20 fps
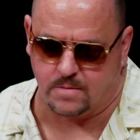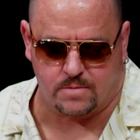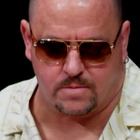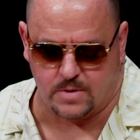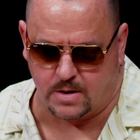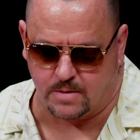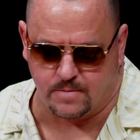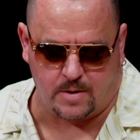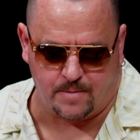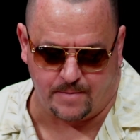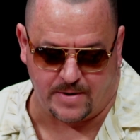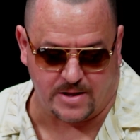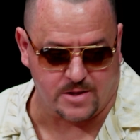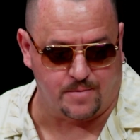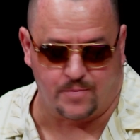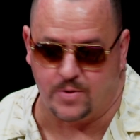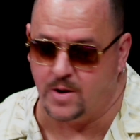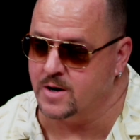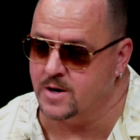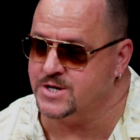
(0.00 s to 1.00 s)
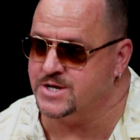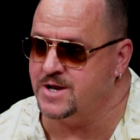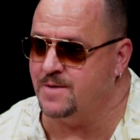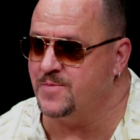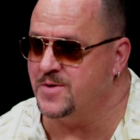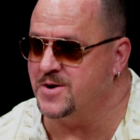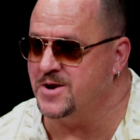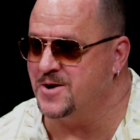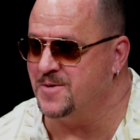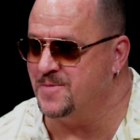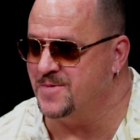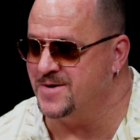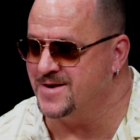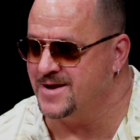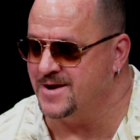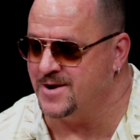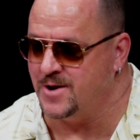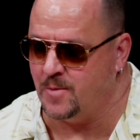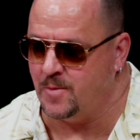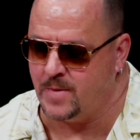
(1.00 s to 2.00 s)
I'm about to plug something here, but
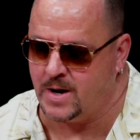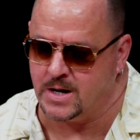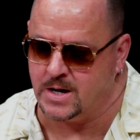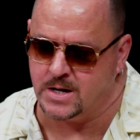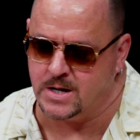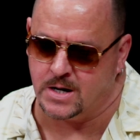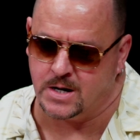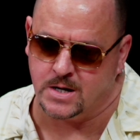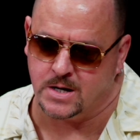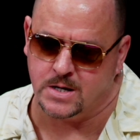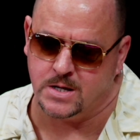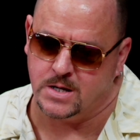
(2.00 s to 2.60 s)
my